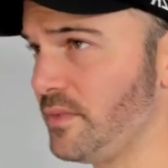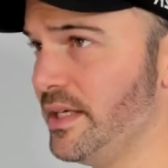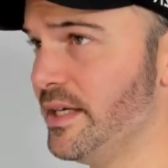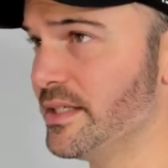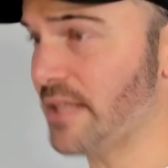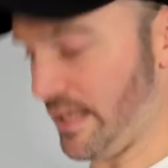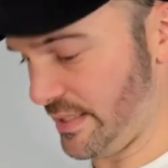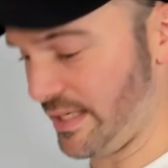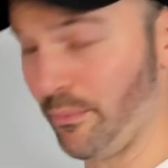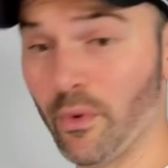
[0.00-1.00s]
is I
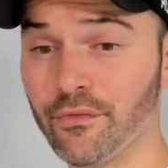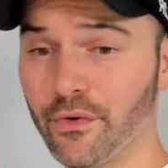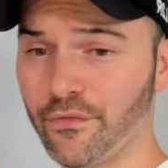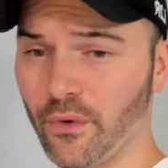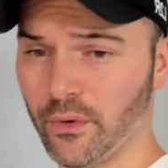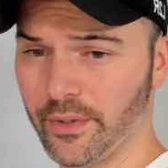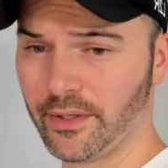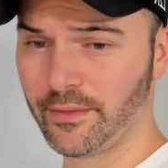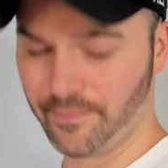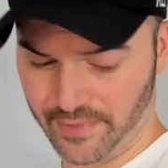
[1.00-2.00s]
step 1 foot forward.
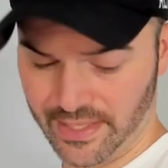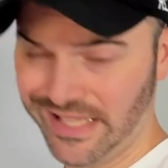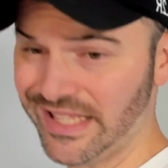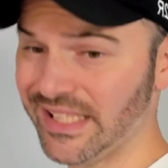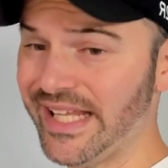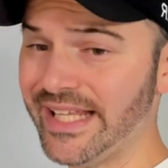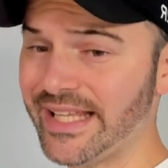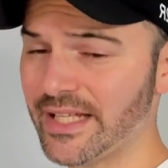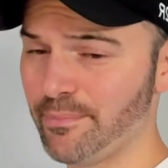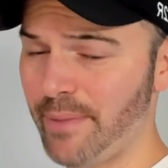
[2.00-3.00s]
The leg
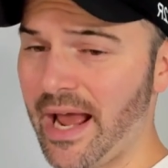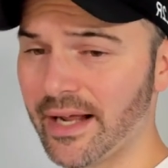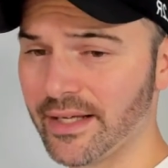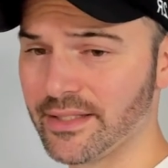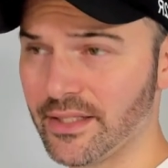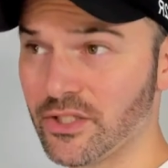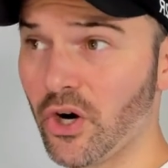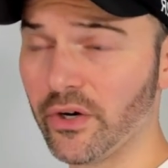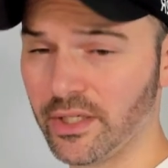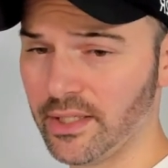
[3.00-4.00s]
that's back is the
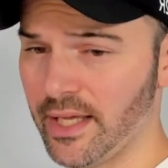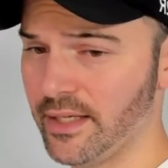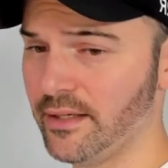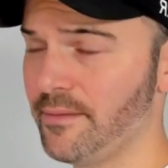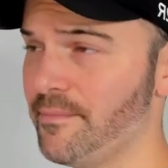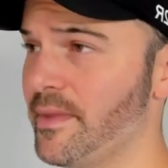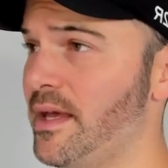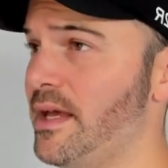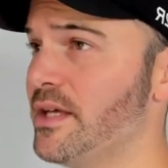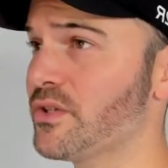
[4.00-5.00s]
target leg.
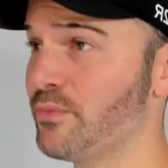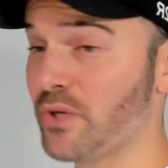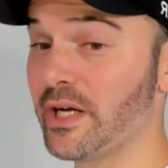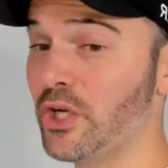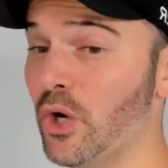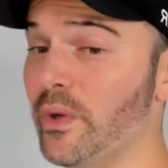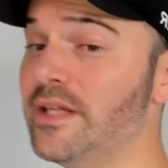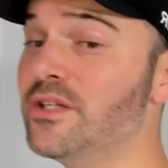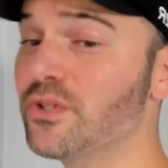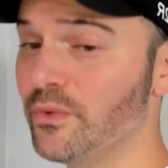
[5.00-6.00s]
So I'm trying to go
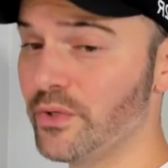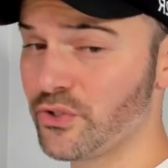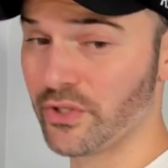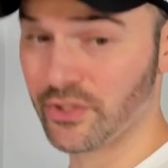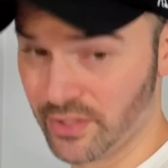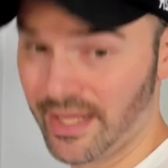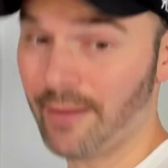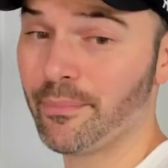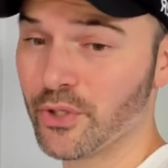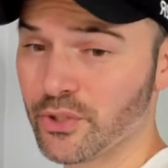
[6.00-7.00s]
into the restriction,
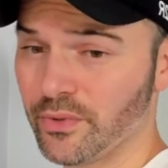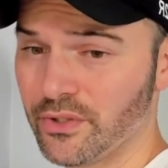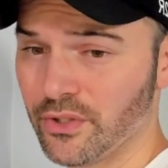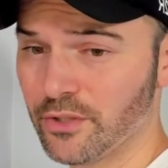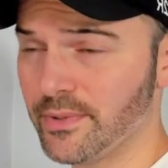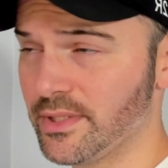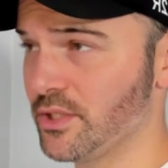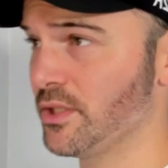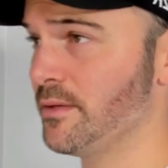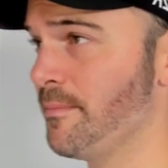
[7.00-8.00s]
that push with a tush
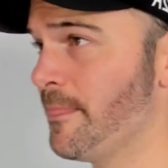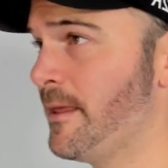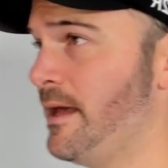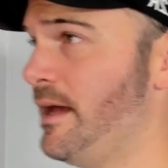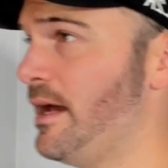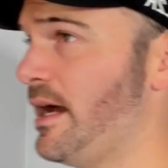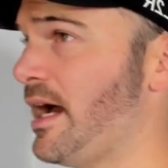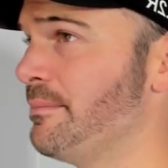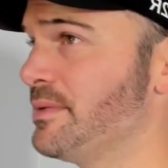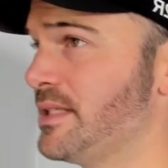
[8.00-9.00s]
position.
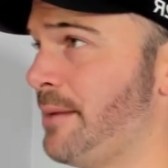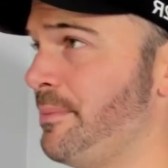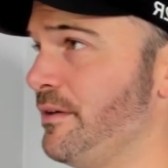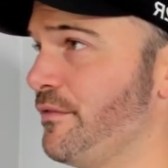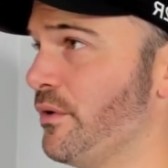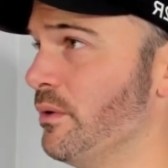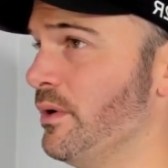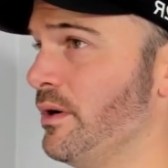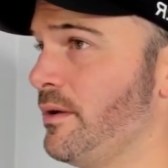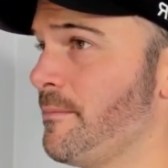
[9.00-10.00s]
I'm stepping
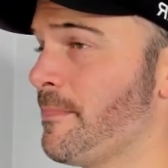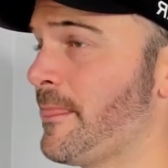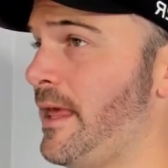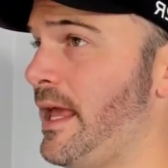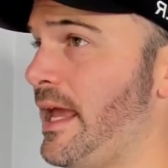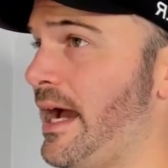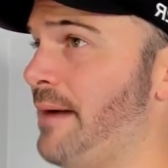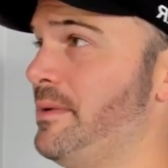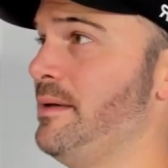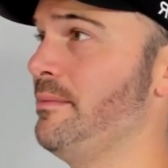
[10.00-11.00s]
forward.
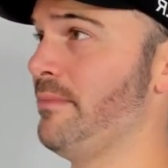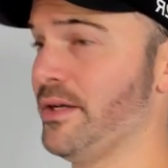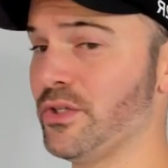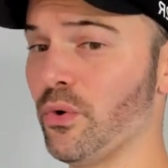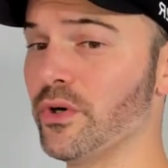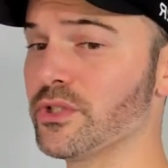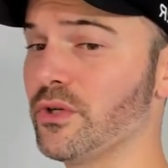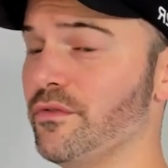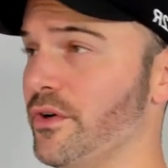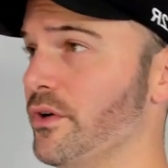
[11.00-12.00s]
I'm keeping my
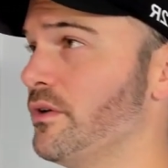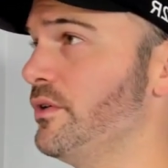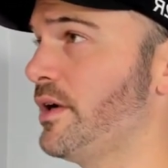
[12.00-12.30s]
torso vertical and